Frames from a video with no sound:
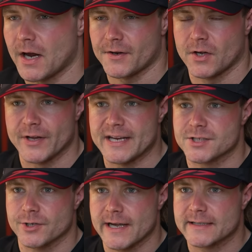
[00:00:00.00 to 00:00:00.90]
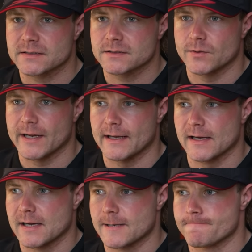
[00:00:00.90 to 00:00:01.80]
I don't know the issue yet. We,
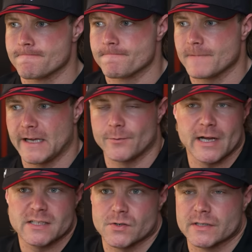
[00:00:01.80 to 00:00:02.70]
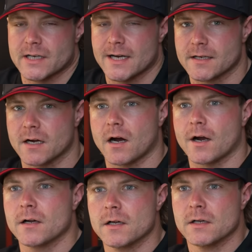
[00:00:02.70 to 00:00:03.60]
um, yeah, we had to retire the car.
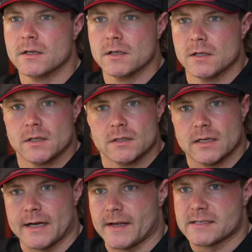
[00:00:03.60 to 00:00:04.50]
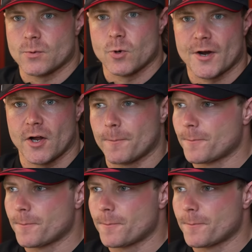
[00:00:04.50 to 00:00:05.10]
I think it's a water